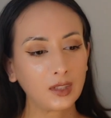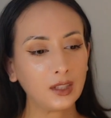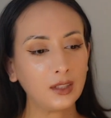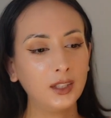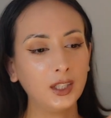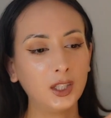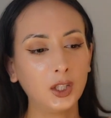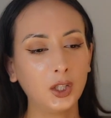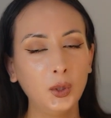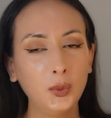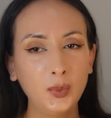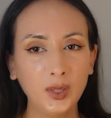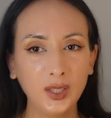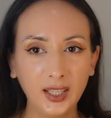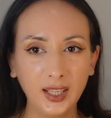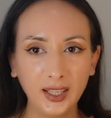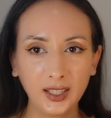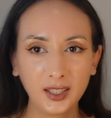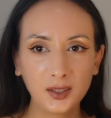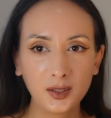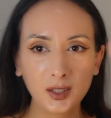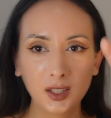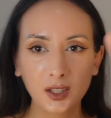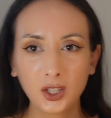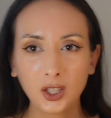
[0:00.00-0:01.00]
They're going to be,
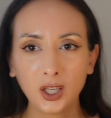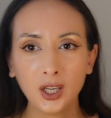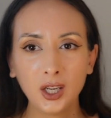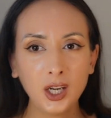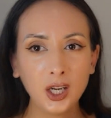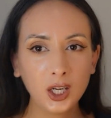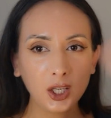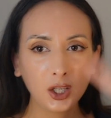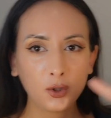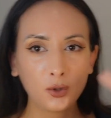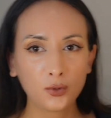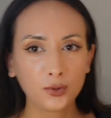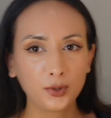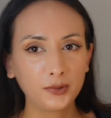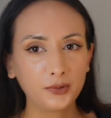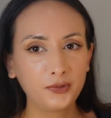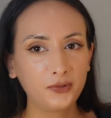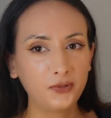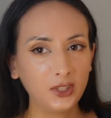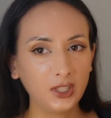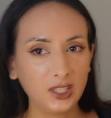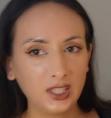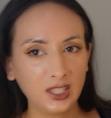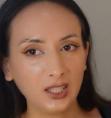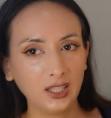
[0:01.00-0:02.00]
like,
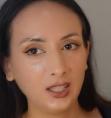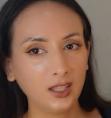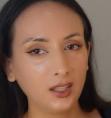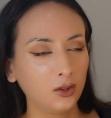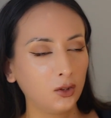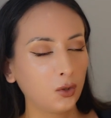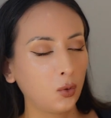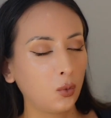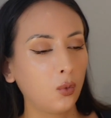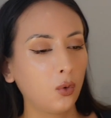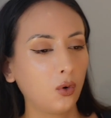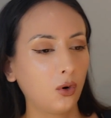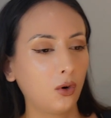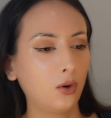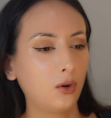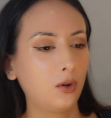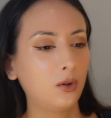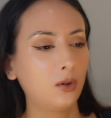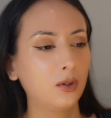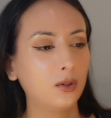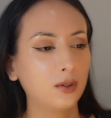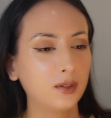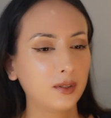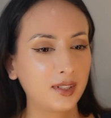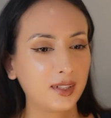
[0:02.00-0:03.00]
graffitiing the
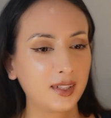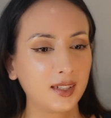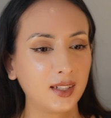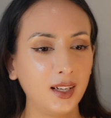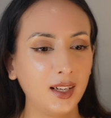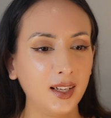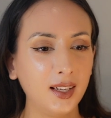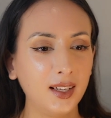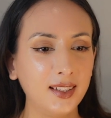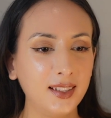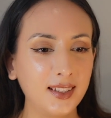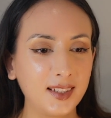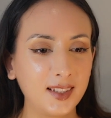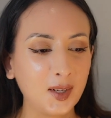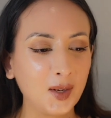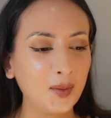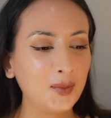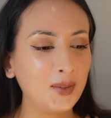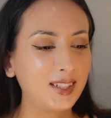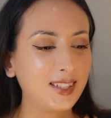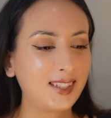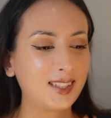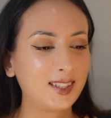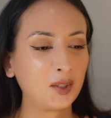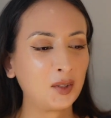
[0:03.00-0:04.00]
walls it's gonna
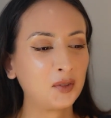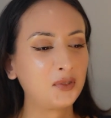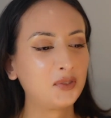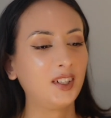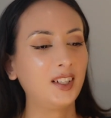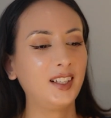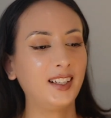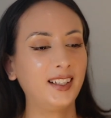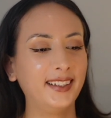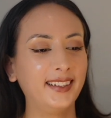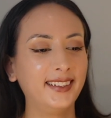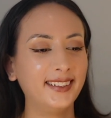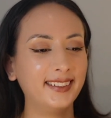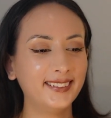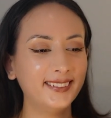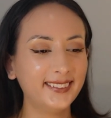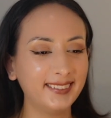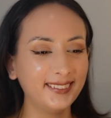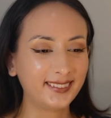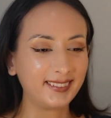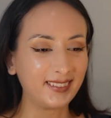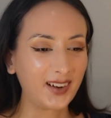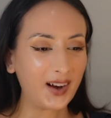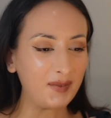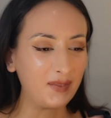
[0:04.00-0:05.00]
be so fun.
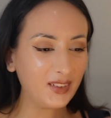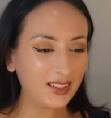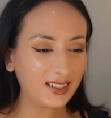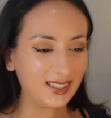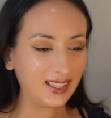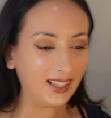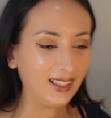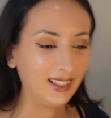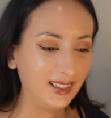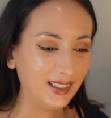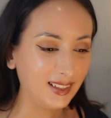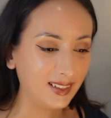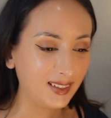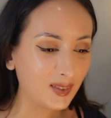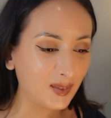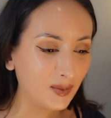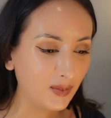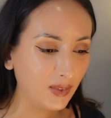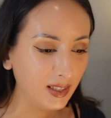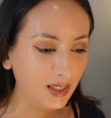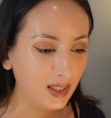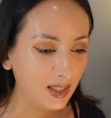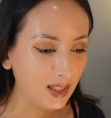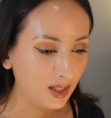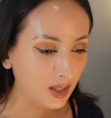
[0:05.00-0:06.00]
Oh, I'm excited.
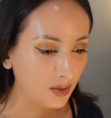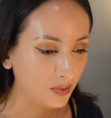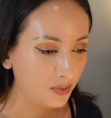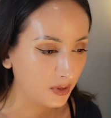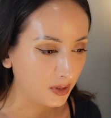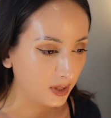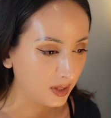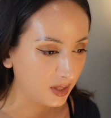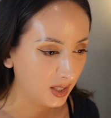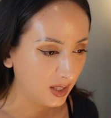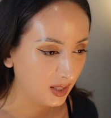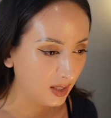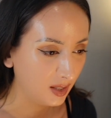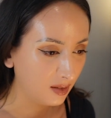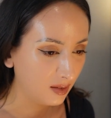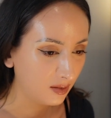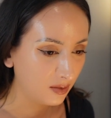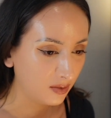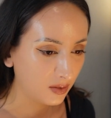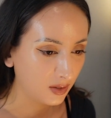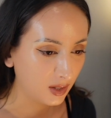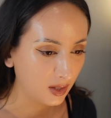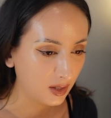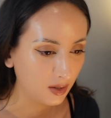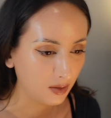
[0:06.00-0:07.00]
When is the 13th?
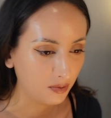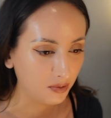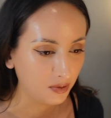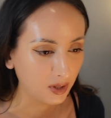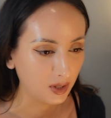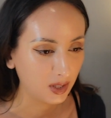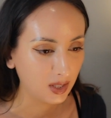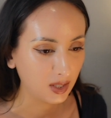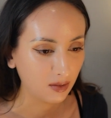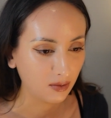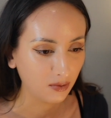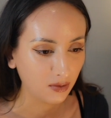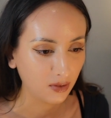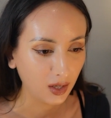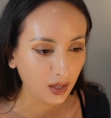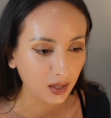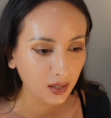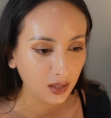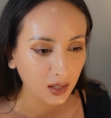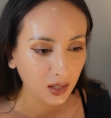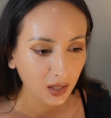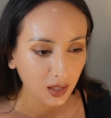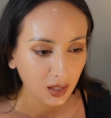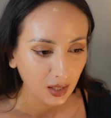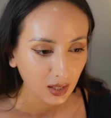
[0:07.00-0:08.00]
It's the 13th,
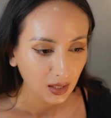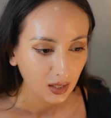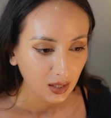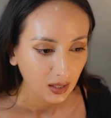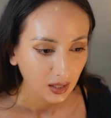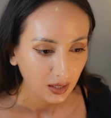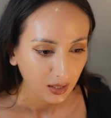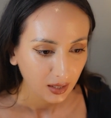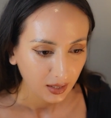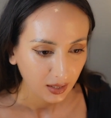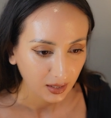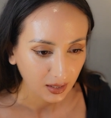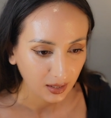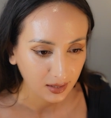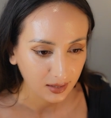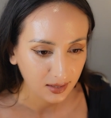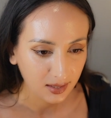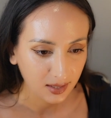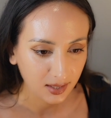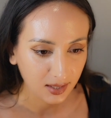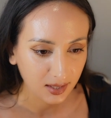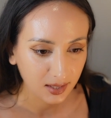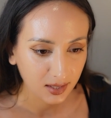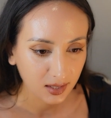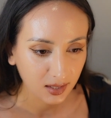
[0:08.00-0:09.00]
right?
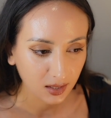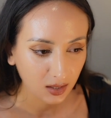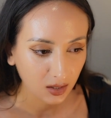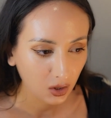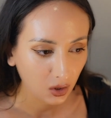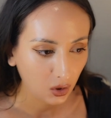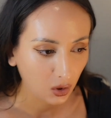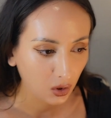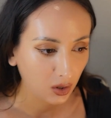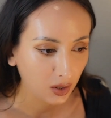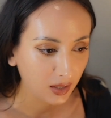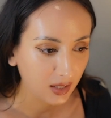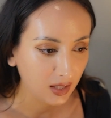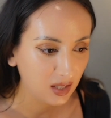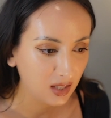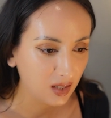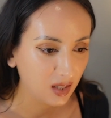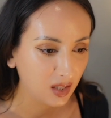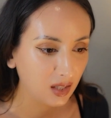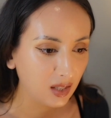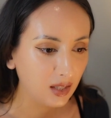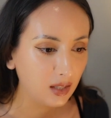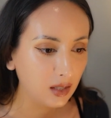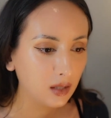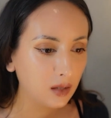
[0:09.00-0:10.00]
It's, oh, it's
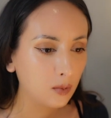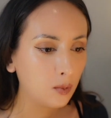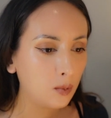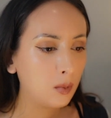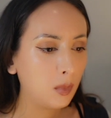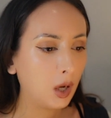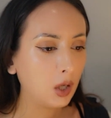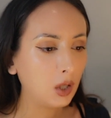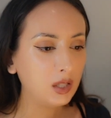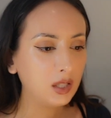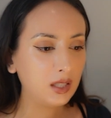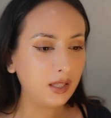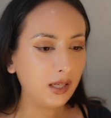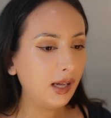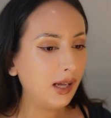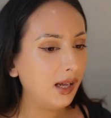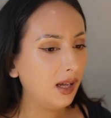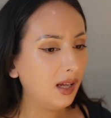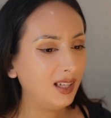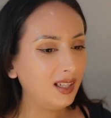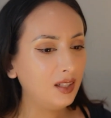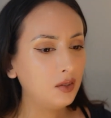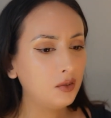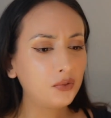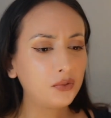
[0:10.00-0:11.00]

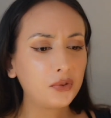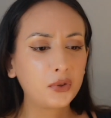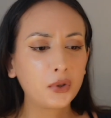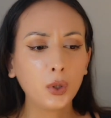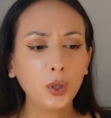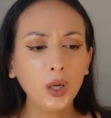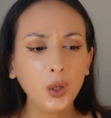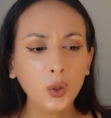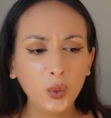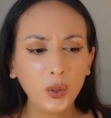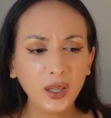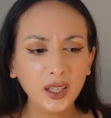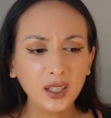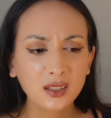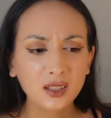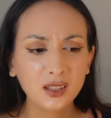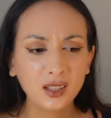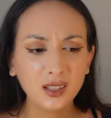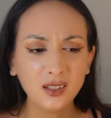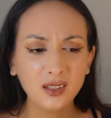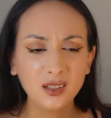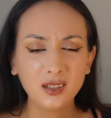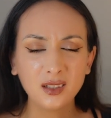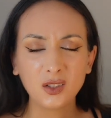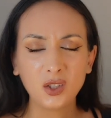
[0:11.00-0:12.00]
Monday in three weeks,
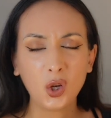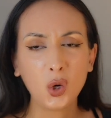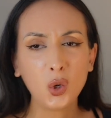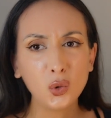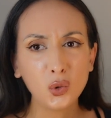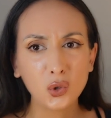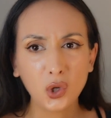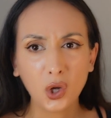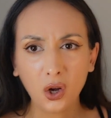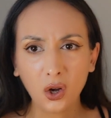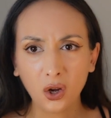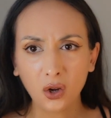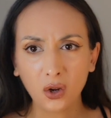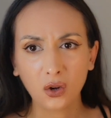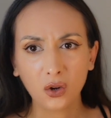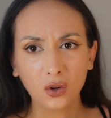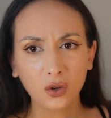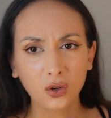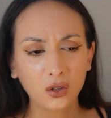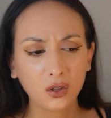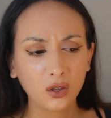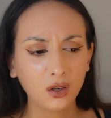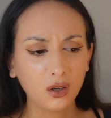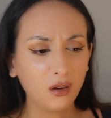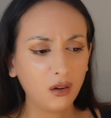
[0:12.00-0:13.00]
in so
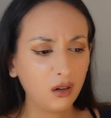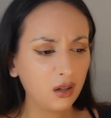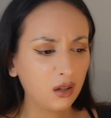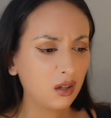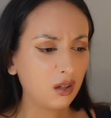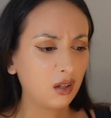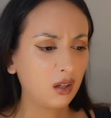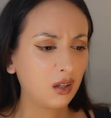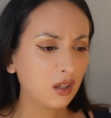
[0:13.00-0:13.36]
long. Oh,